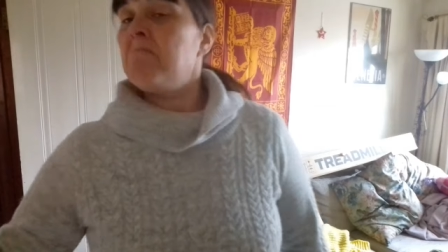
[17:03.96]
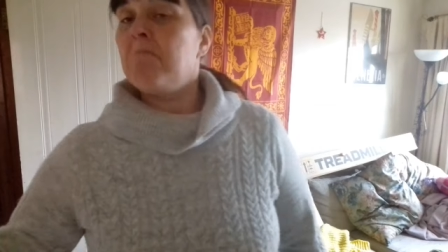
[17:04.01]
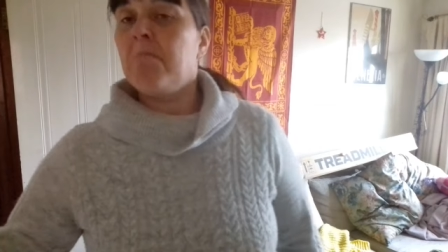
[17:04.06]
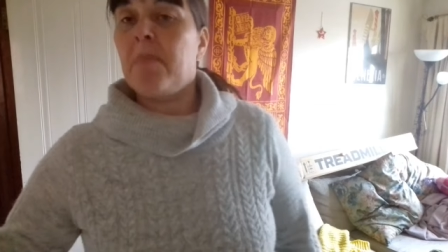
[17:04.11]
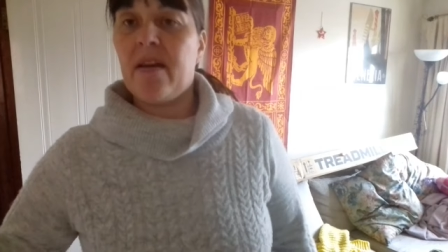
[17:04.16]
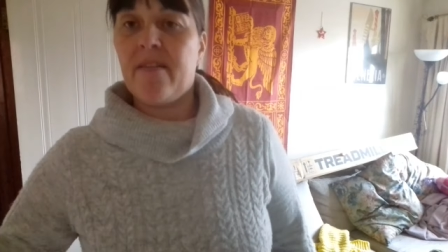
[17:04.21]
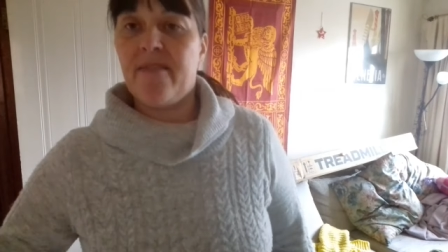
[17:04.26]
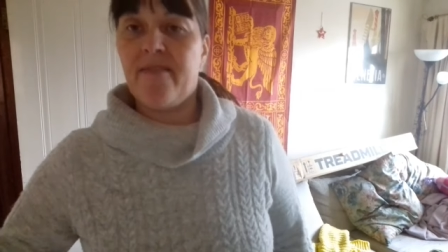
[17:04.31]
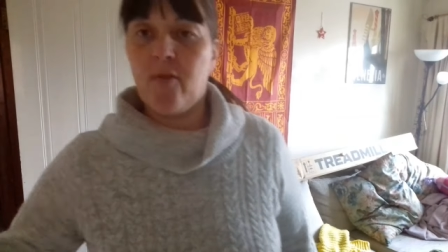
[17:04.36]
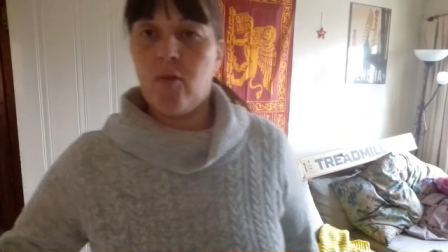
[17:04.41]

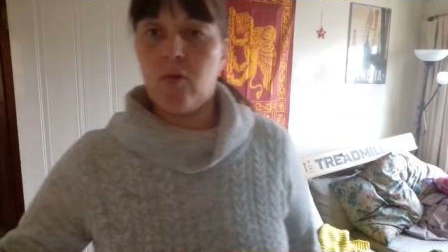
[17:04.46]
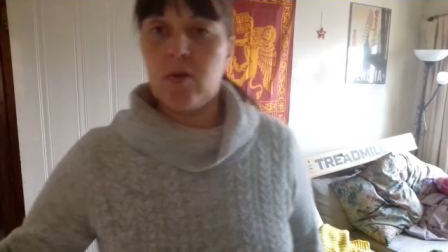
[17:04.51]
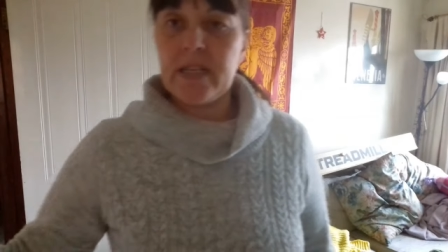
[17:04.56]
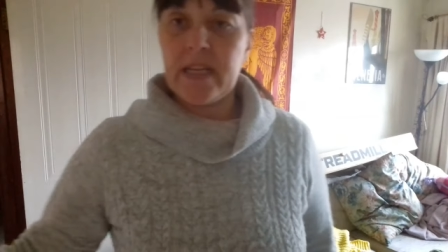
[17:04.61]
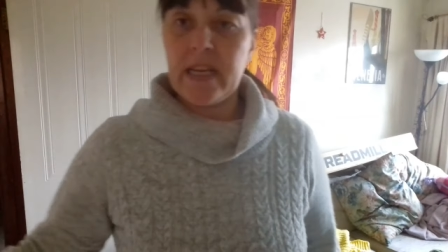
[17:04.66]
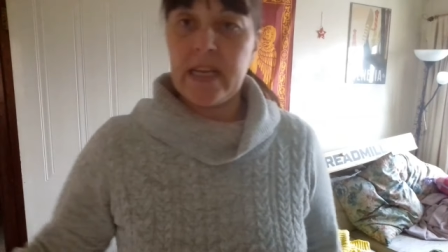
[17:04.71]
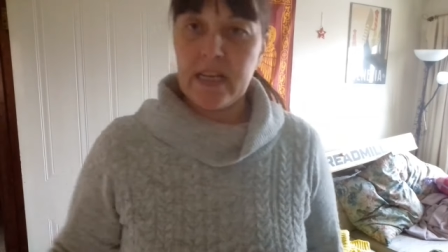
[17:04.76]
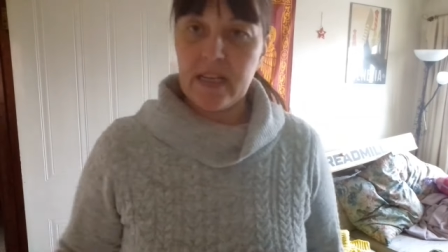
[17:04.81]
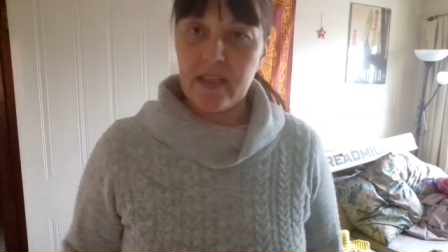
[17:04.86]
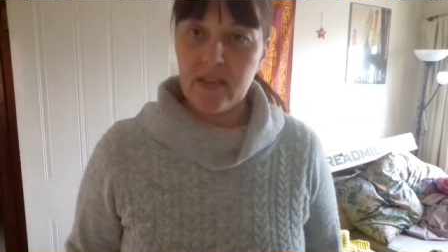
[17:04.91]
about
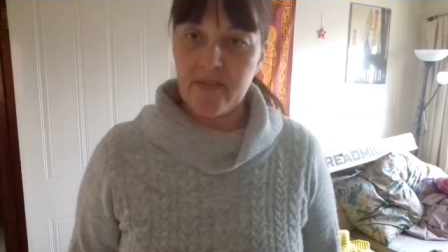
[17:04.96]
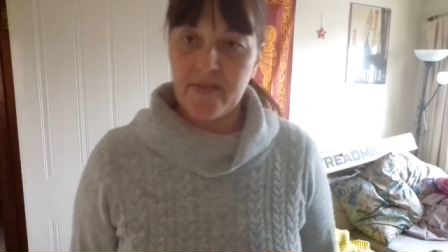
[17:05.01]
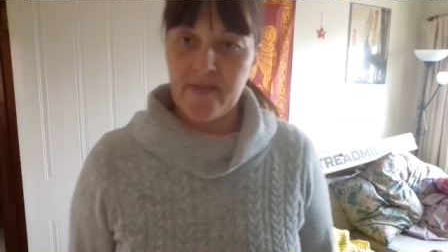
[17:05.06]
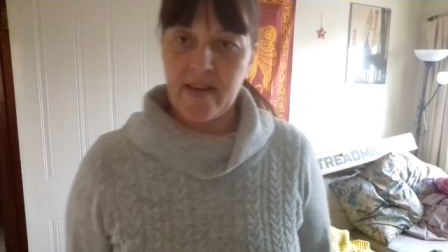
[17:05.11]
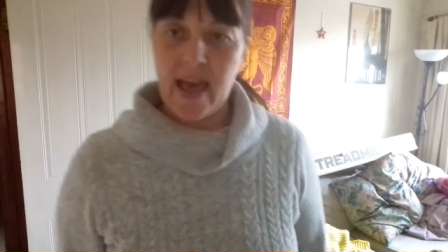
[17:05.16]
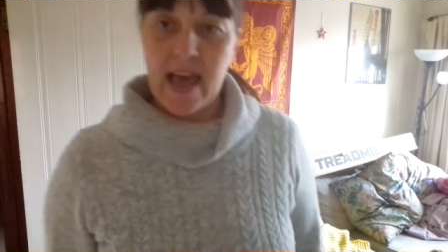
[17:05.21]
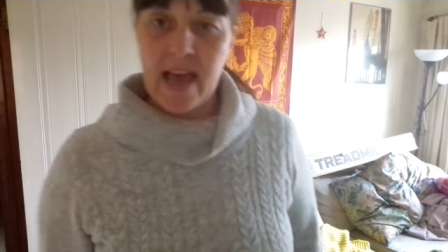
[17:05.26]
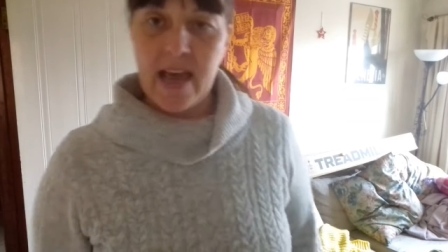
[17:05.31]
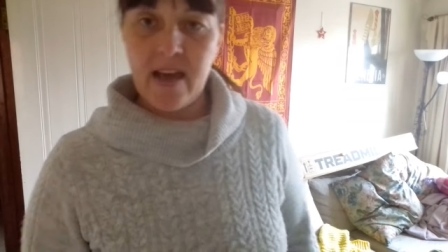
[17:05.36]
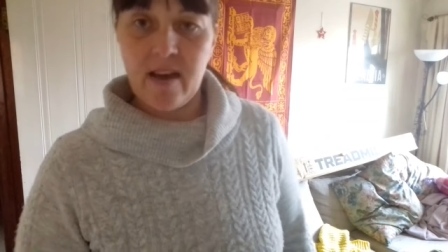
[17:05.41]
14 in the
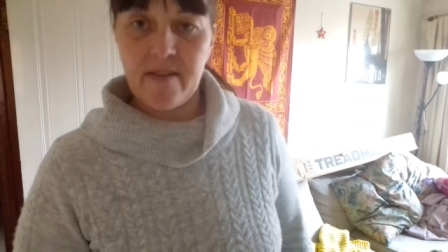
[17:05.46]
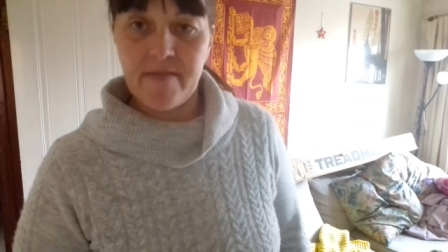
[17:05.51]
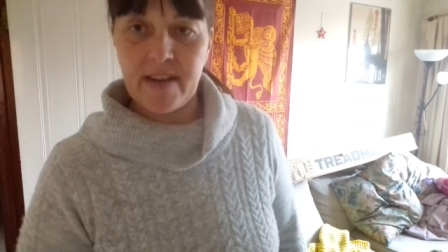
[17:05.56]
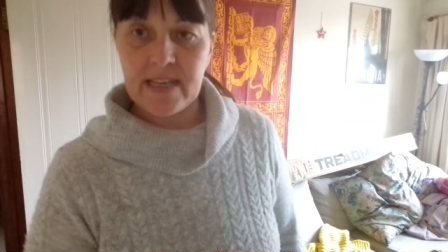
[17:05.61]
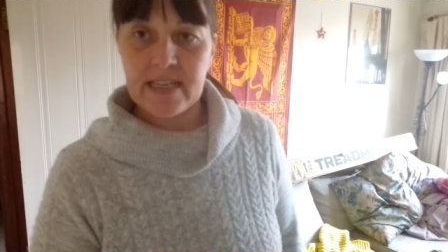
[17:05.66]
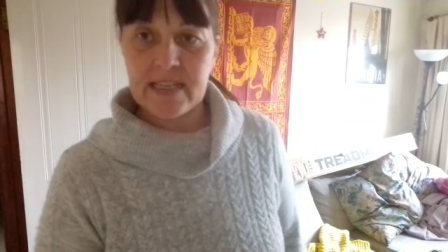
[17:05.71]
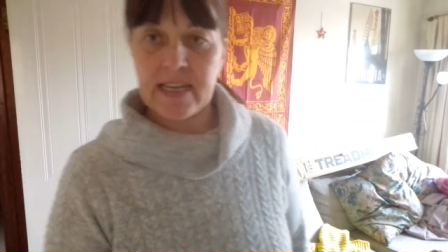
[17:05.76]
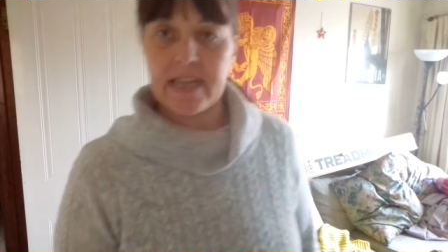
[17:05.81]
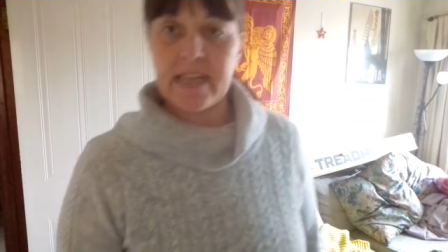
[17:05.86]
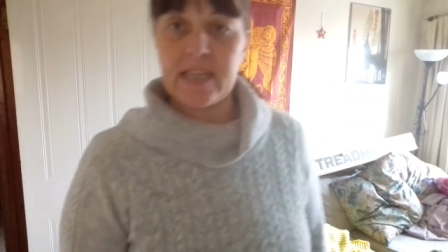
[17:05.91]
flat. I've
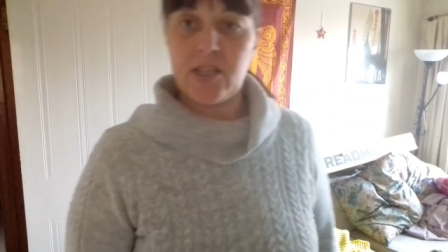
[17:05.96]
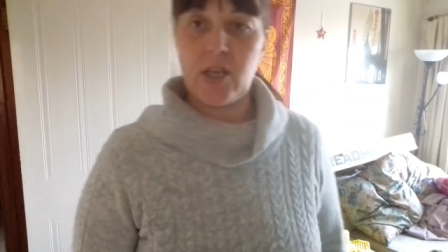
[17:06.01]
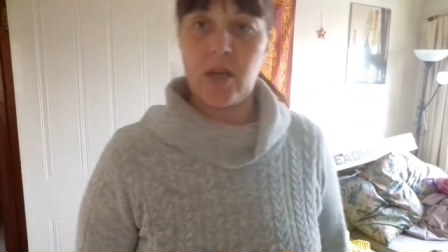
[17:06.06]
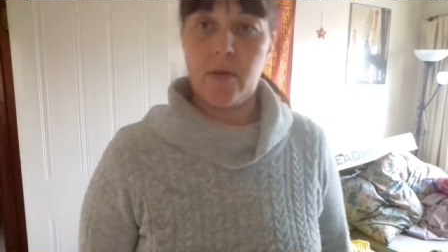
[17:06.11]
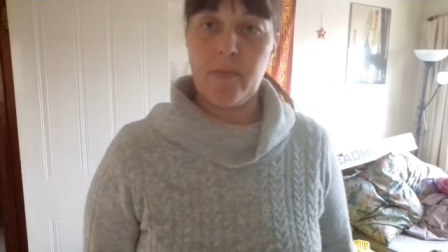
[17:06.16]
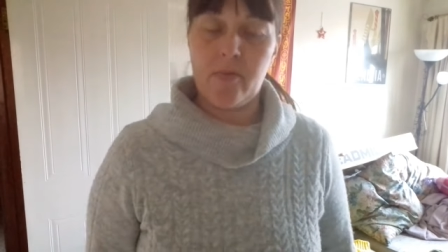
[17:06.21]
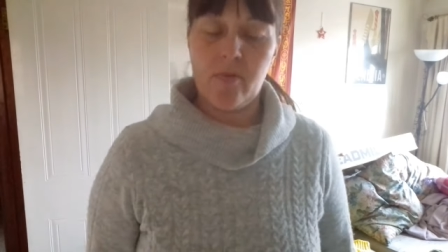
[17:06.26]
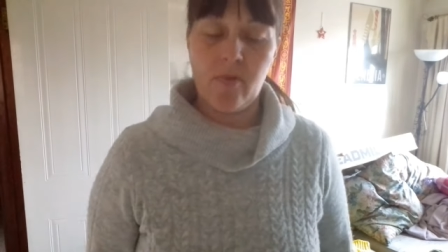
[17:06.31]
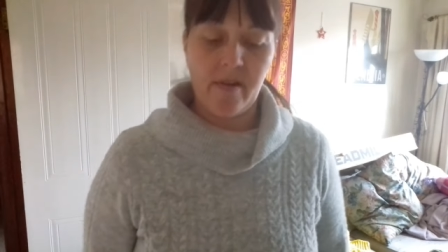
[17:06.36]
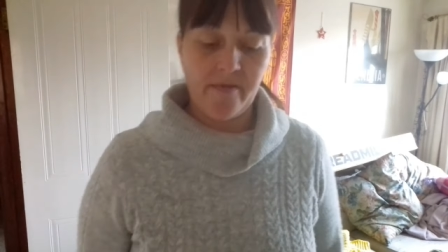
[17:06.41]
had to take a
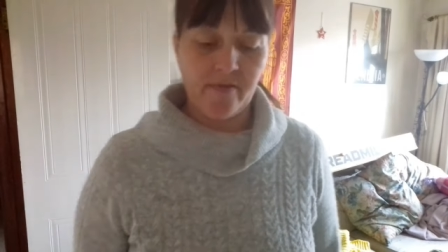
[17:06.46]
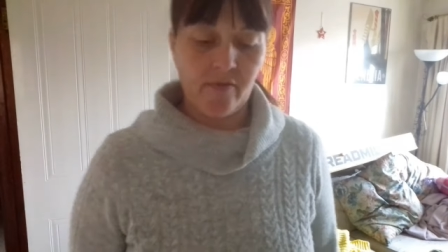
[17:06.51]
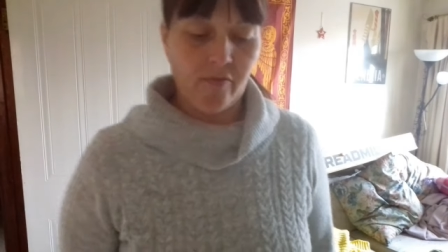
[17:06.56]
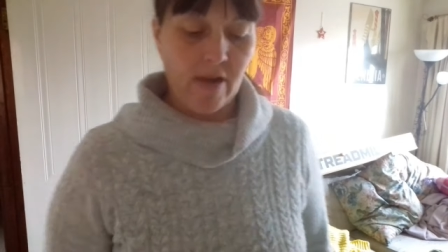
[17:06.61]
jumper off